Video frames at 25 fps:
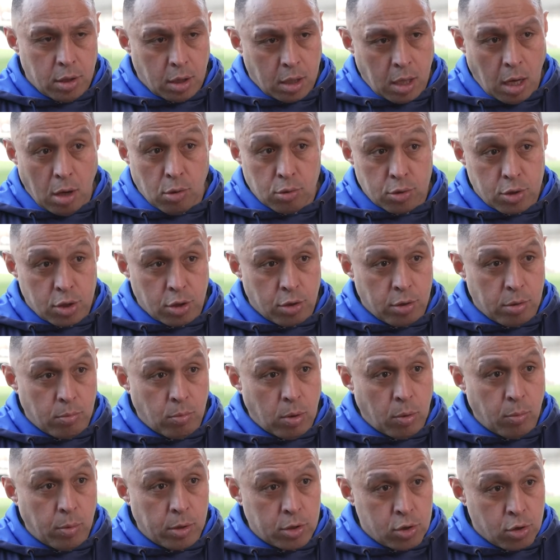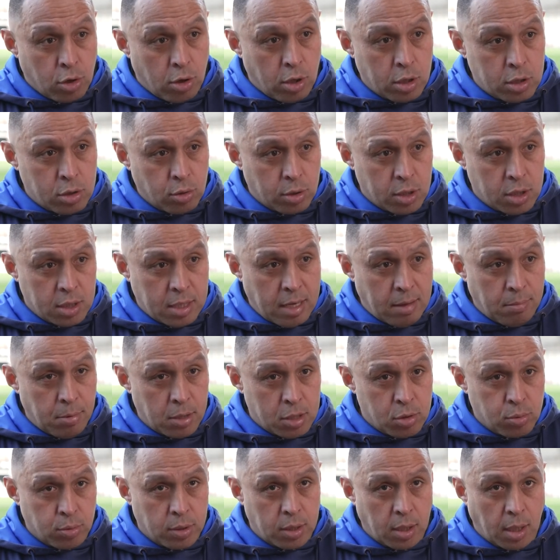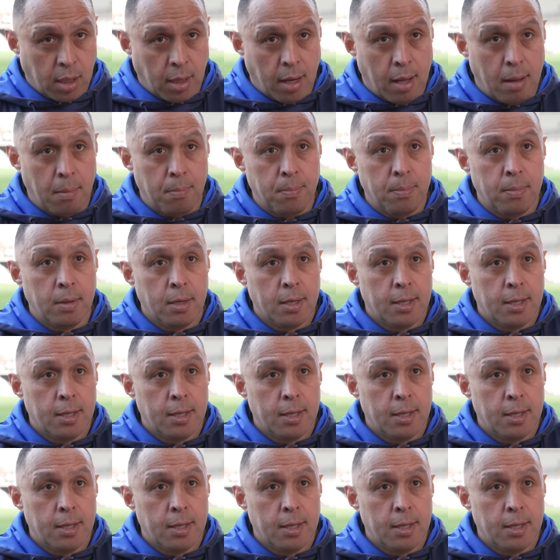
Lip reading: culture and what we're trying to establish with the club.